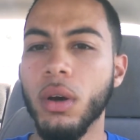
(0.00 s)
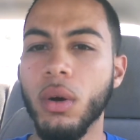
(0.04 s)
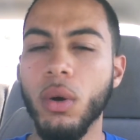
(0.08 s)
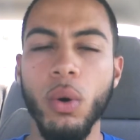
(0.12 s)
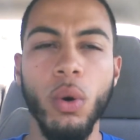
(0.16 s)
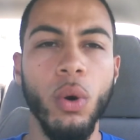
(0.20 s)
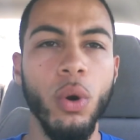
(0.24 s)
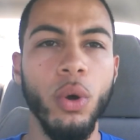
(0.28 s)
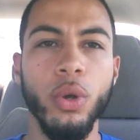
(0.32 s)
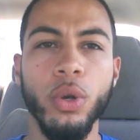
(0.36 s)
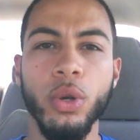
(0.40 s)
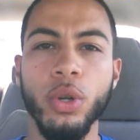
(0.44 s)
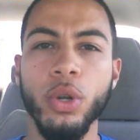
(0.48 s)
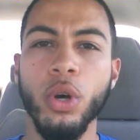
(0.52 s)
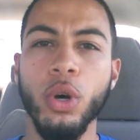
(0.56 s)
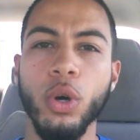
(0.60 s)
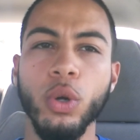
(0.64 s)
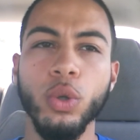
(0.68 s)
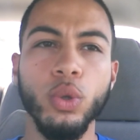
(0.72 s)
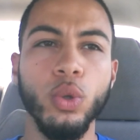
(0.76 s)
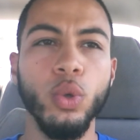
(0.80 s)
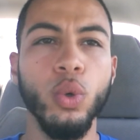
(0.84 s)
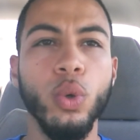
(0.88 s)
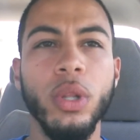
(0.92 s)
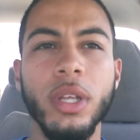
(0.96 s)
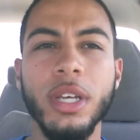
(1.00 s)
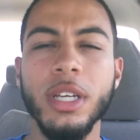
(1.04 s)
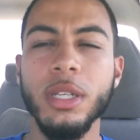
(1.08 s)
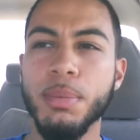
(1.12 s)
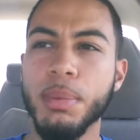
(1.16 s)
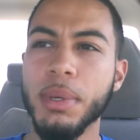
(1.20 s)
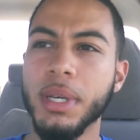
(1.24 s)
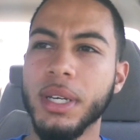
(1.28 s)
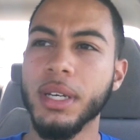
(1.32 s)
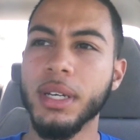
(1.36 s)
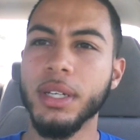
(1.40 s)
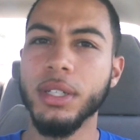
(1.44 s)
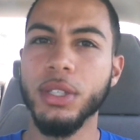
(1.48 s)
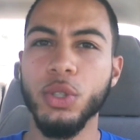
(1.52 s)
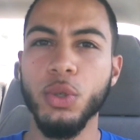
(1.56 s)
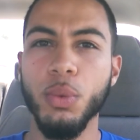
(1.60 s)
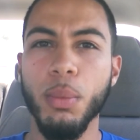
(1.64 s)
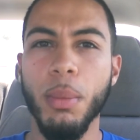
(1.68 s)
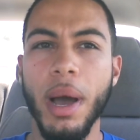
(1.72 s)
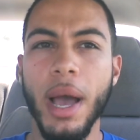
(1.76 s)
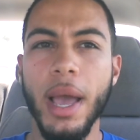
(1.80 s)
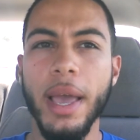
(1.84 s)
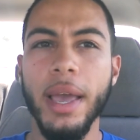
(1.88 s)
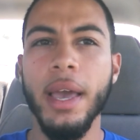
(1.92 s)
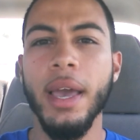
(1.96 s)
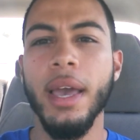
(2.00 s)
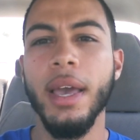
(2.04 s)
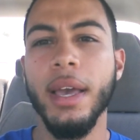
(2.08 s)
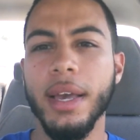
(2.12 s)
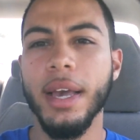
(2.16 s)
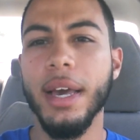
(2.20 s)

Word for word: or you know do this because you might